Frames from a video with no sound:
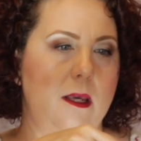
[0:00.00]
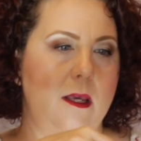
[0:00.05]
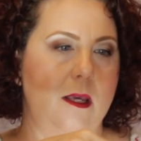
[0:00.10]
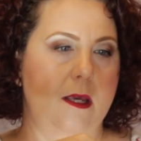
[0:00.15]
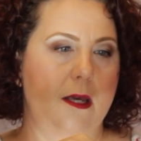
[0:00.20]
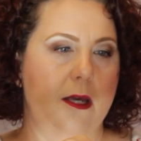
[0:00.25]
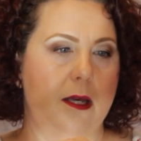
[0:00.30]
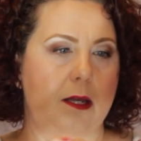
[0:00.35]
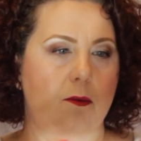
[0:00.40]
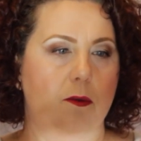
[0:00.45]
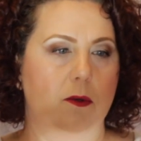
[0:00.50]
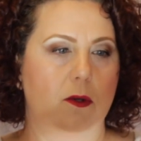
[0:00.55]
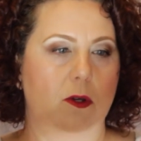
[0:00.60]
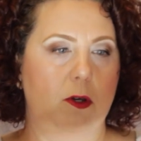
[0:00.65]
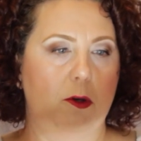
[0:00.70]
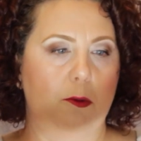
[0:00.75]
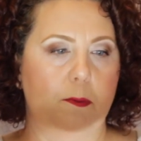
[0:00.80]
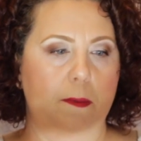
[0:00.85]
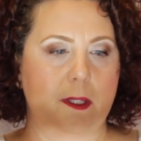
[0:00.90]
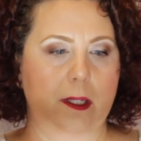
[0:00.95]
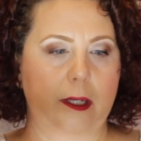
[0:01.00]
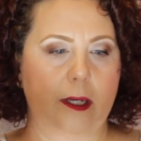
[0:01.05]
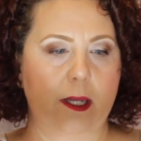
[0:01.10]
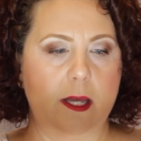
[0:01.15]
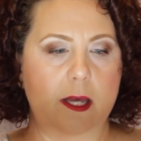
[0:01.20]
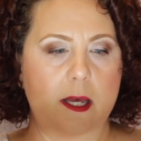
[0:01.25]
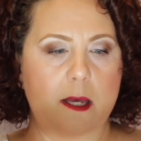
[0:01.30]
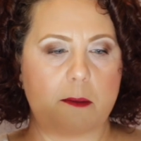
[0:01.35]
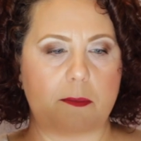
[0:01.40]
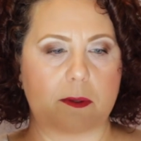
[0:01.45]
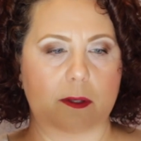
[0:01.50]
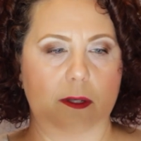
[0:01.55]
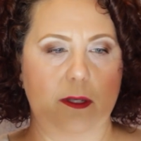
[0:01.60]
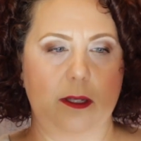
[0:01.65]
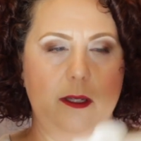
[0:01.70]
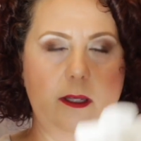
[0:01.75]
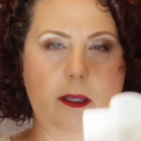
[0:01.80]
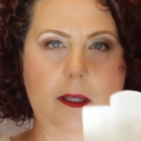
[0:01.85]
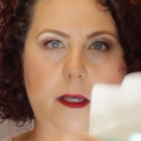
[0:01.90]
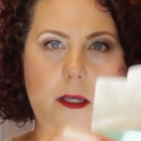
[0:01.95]
and we'll open it up
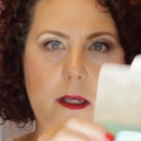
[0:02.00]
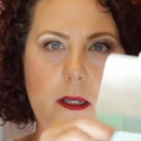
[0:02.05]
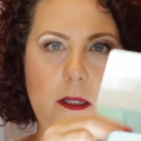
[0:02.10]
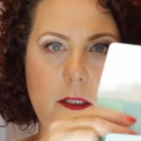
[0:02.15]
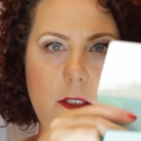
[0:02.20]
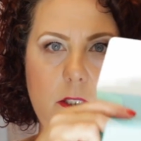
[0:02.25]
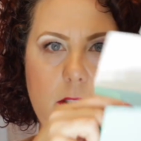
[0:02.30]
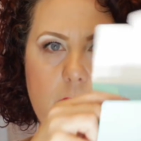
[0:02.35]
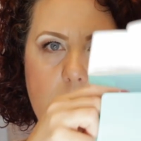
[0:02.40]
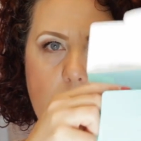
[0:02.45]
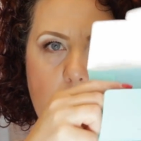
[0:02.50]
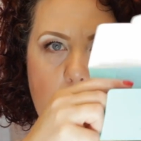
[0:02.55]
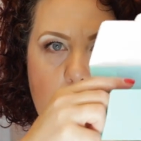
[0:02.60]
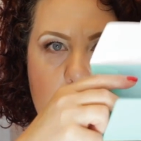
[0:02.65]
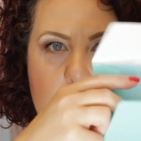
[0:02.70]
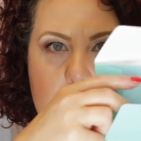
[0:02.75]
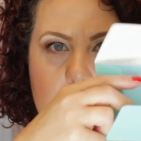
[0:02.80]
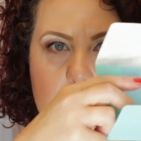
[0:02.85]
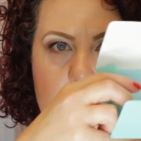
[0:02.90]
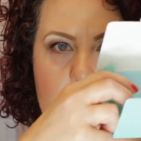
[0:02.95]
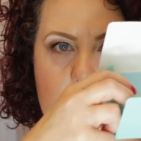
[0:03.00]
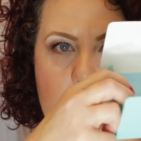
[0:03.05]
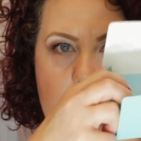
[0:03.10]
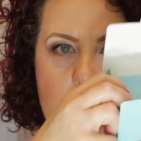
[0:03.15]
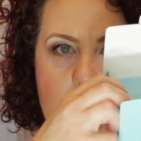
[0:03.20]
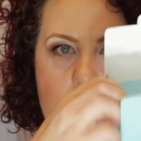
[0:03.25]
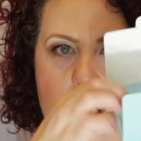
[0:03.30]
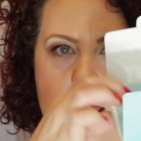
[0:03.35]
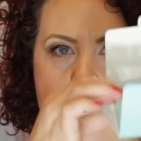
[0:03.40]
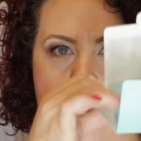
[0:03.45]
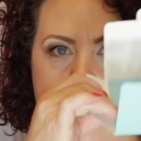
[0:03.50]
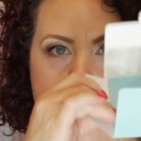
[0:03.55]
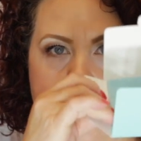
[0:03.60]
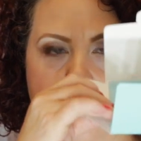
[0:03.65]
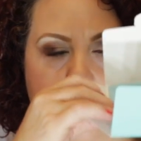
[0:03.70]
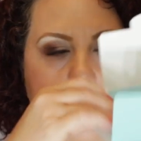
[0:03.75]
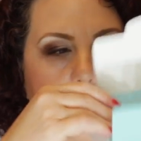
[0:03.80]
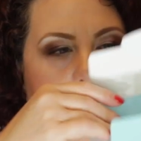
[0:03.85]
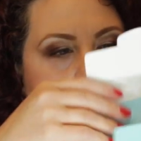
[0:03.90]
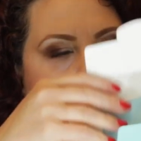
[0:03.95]
and it just opens like
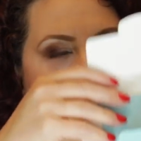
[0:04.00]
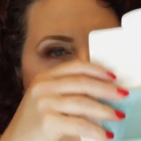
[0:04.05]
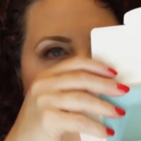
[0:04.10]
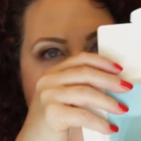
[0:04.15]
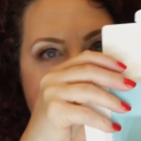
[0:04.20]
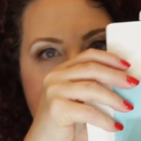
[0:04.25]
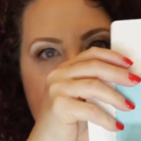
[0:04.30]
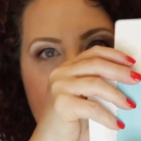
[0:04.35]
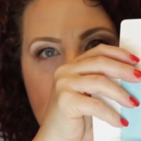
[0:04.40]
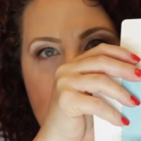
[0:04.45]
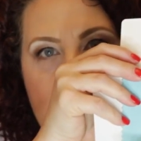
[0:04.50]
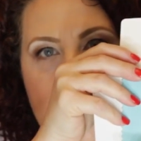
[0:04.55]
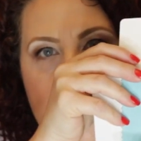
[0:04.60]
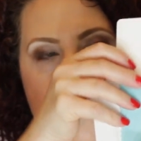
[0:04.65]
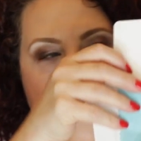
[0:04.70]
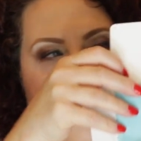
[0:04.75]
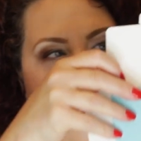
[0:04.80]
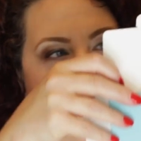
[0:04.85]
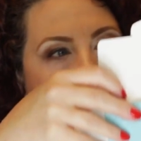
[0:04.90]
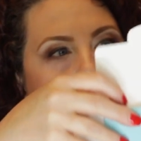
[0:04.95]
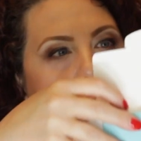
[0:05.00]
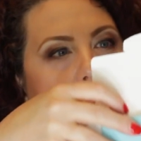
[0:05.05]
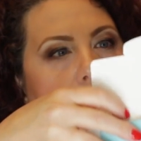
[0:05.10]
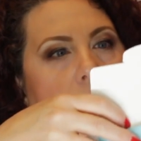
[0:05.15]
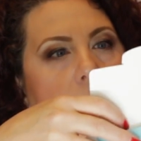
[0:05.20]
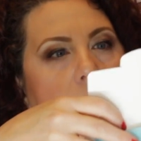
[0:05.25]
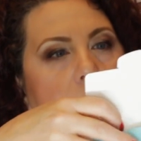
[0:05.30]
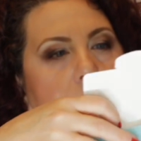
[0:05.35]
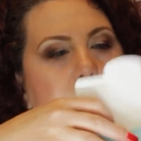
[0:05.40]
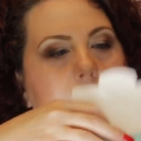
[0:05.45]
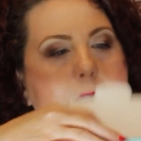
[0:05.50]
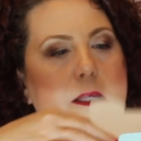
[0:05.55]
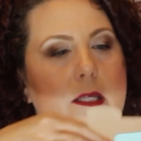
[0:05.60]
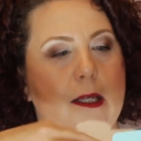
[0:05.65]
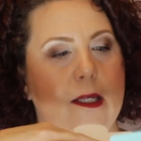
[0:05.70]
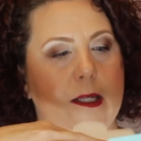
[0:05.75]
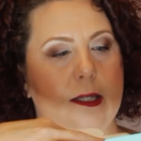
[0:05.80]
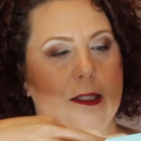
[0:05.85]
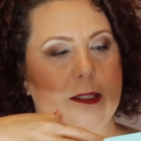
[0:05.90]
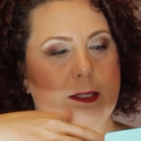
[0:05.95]
that and it
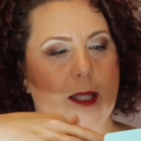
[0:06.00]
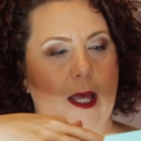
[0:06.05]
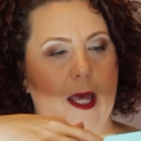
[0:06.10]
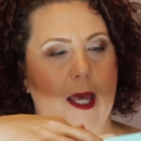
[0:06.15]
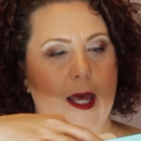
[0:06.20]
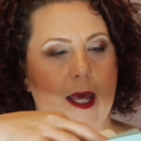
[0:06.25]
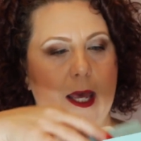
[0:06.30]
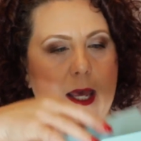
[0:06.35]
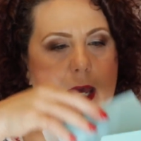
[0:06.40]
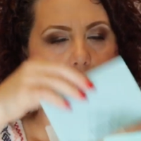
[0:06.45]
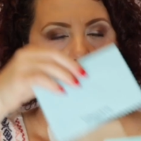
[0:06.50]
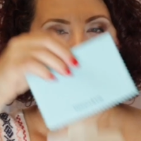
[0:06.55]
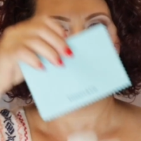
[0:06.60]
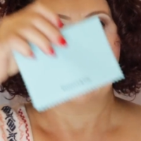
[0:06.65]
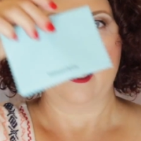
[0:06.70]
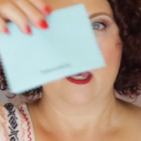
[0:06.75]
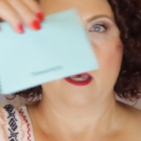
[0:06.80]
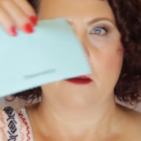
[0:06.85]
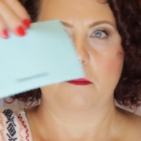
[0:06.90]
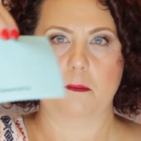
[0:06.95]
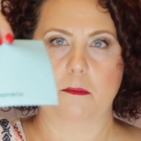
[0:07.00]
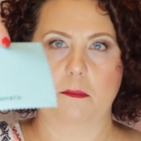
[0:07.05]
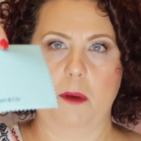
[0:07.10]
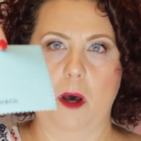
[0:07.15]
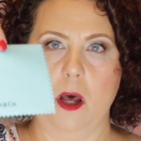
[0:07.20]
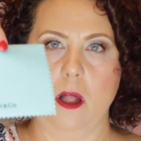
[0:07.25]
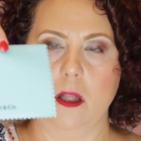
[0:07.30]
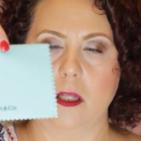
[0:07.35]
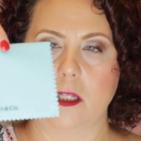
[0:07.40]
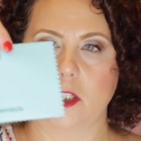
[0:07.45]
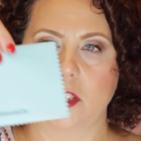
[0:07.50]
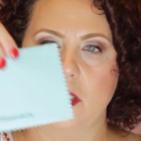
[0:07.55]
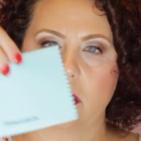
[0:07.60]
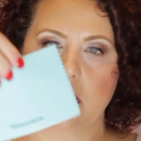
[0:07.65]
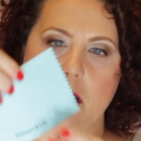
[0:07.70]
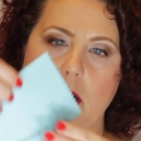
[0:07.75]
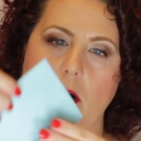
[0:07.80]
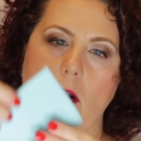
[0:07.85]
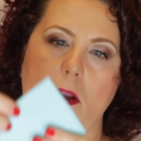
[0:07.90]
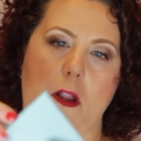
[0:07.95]
is a um,
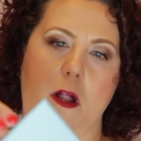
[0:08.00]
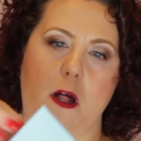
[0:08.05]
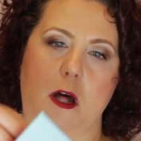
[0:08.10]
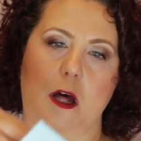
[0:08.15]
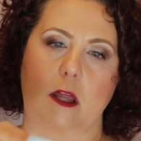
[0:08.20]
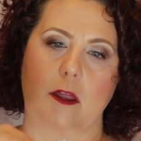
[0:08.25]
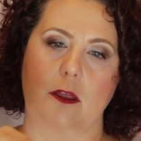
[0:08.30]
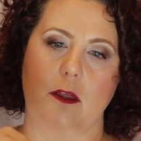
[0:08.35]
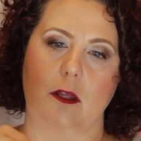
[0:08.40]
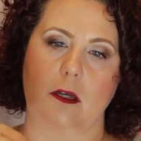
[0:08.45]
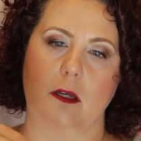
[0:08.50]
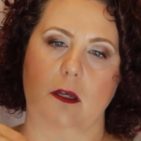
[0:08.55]
polishing cloth